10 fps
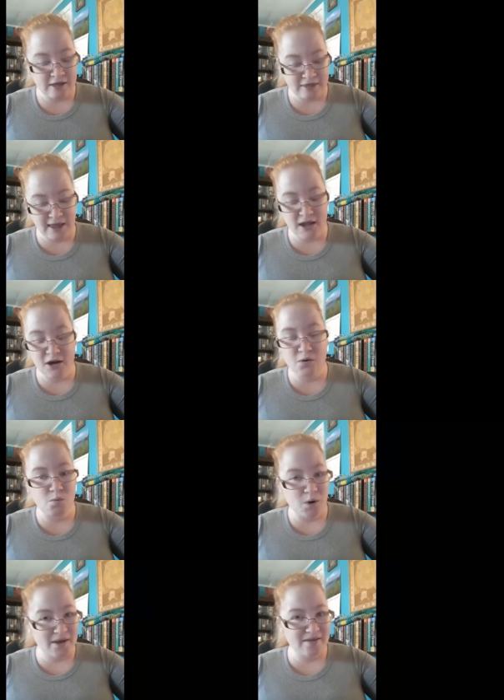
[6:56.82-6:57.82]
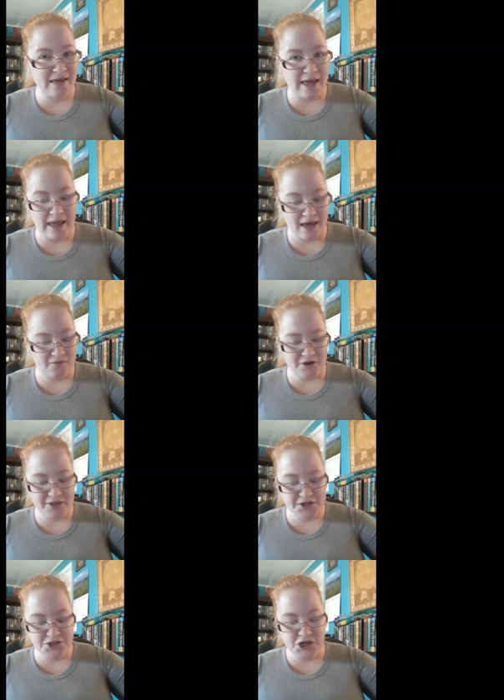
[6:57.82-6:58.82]
Then one day,
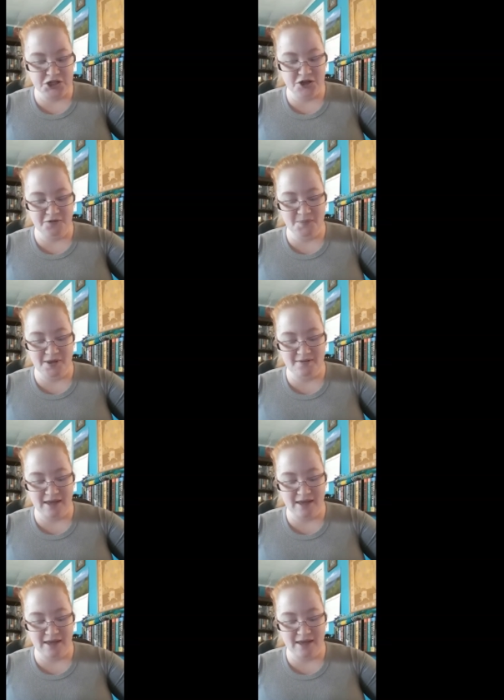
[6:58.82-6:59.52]
everything changes because